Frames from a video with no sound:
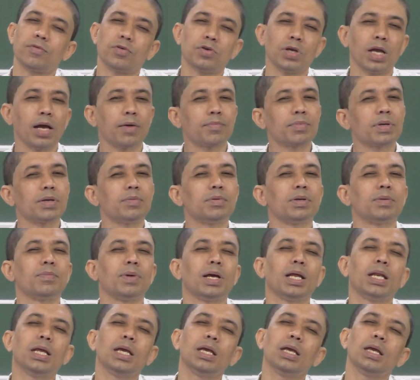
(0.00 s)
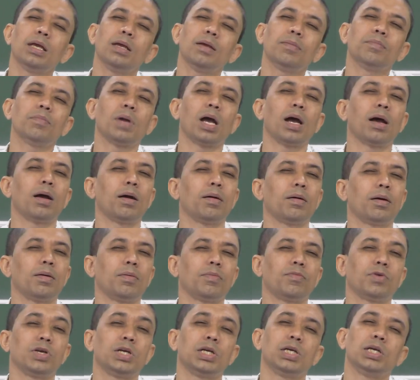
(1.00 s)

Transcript: we have given very uh,